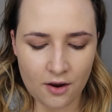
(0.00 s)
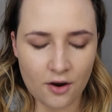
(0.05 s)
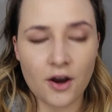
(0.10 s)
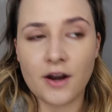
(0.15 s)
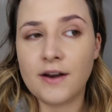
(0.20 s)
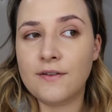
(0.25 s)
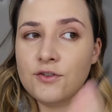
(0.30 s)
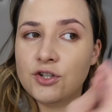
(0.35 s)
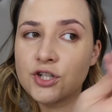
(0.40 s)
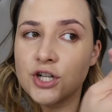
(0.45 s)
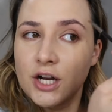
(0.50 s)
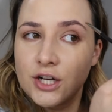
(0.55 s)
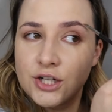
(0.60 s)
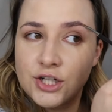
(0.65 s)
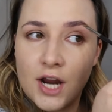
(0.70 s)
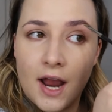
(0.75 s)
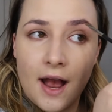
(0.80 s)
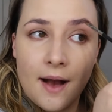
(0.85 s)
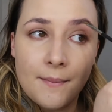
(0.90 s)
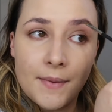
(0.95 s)
kind of
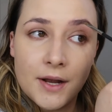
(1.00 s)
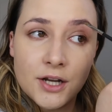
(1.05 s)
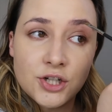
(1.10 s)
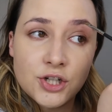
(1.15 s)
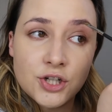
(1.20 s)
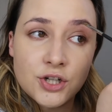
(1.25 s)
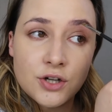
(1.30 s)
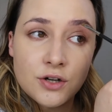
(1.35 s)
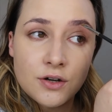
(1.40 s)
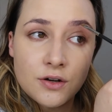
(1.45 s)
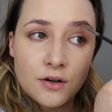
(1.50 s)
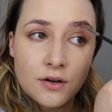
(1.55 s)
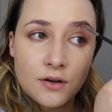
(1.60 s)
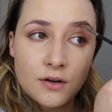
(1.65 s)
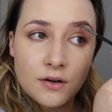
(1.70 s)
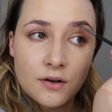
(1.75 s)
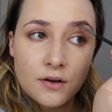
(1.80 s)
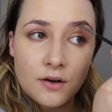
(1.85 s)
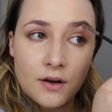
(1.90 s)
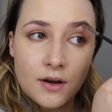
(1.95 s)
judge how much
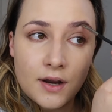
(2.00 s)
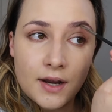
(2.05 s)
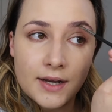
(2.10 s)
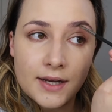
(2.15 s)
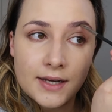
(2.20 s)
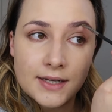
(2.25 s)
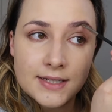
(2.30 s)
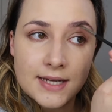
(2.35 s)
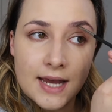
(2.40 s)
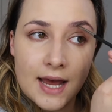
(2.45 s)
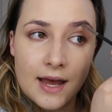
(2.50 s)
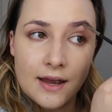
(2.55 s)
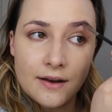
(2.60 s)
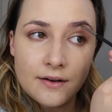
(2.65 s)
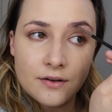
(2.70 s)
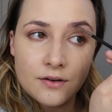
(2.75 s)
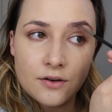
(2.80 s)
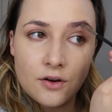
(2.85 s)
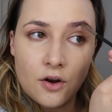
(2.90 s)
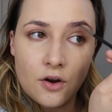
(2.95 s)
I need to
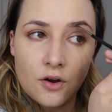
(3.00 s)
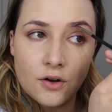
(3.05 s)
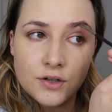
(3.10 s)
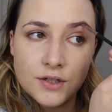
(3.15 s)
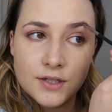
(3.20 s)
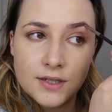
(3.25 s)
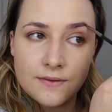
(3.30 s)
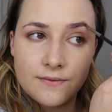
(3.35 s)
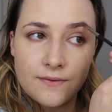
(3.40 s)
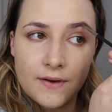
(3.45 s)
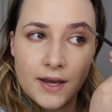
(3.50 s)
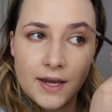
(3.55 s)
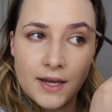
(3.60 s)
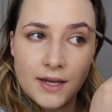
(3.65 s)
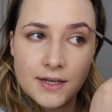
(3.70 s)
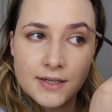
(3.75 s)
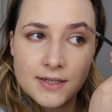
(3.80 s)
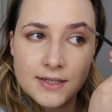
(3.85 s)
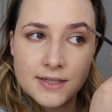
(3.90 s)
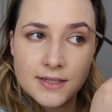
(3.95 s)
add onto the
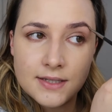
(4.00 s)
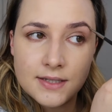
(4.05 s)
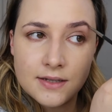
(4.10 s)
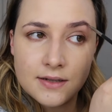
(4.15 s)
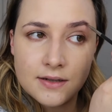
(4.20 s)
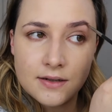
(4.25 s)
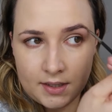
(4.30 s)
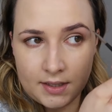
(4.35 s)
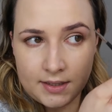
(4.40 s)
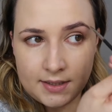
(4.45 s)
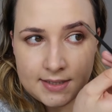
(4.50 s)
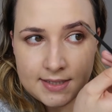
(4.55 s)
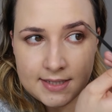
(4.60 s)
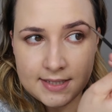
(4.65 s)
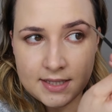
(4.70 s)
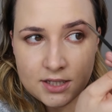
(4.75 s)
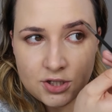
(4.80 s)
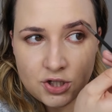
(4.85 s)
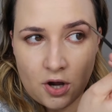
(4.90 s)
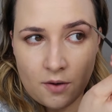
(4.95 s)
face. And this
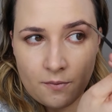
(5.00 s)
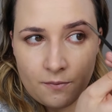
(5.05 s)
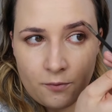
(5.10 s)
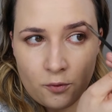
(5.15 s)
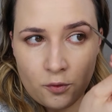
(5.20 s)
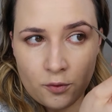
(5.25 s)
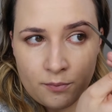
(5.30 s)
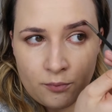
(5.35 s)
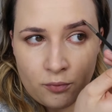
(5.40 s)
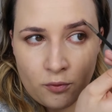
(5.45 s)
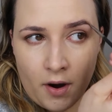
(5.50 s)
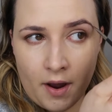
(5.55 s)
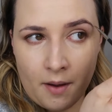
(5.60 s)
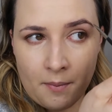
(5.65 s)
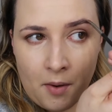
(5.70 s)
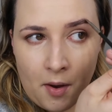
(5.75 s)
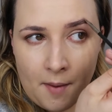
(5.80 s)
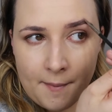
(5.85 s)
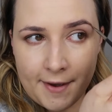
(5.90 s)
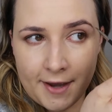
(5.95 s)
is the Tom Ford
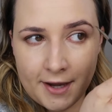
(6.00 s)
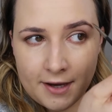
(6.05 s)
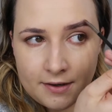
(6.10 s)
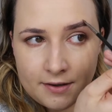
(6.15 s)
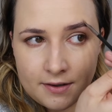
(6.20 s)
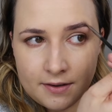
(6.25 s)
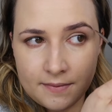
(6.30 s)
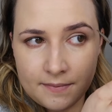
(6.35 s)
Brow Pomade.